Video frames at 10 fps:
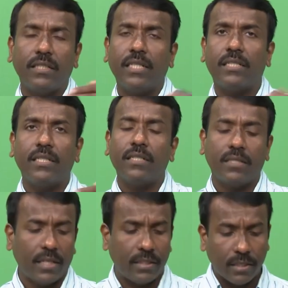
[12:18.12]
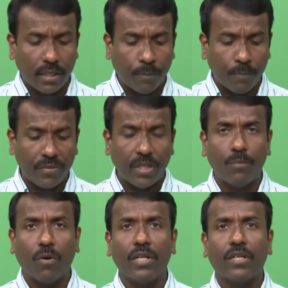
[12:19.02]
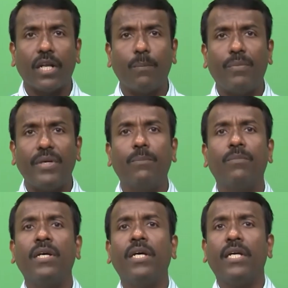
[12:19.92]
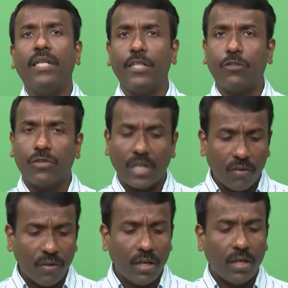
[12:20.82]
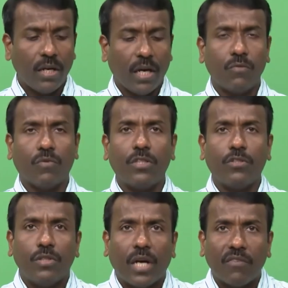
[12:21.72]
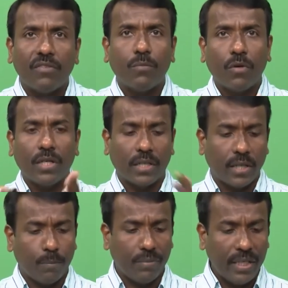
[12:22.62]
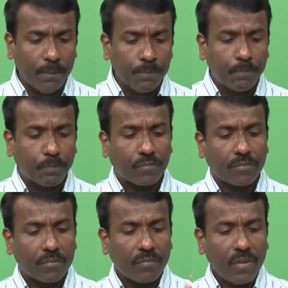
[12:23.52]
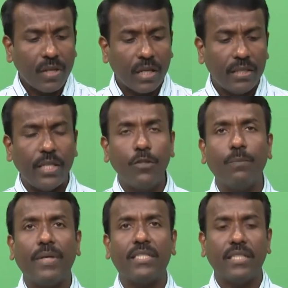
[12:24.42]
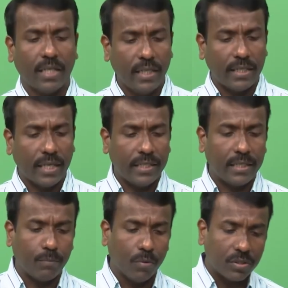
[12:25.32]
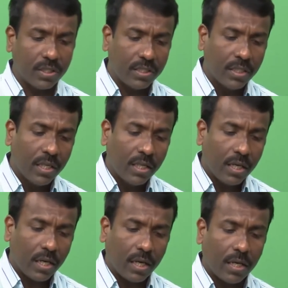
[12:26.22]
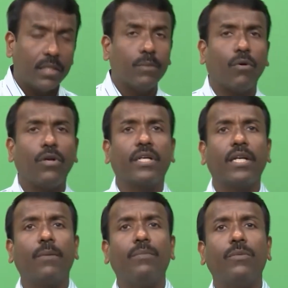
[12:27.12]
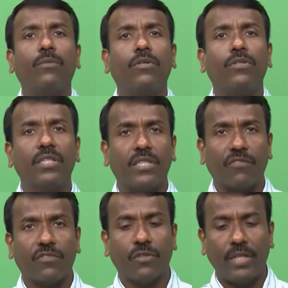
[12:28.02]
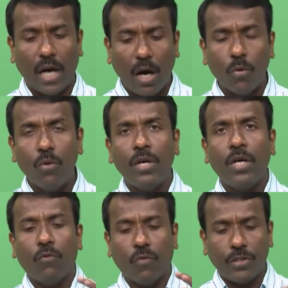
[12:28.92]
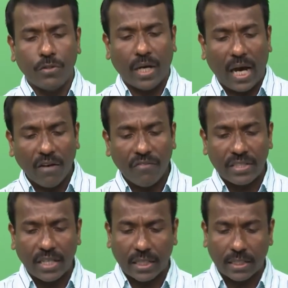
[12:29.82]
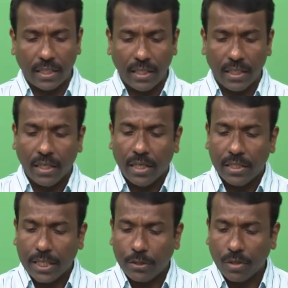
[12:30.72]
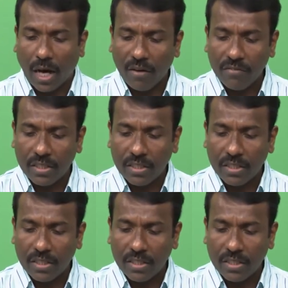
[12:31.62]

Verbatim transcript: distance that um, the molecular beam need to travel and once you have the molecular beam then you basically can deposit uh, the molecular beam onto the surface. So, now what you have is actually that you have the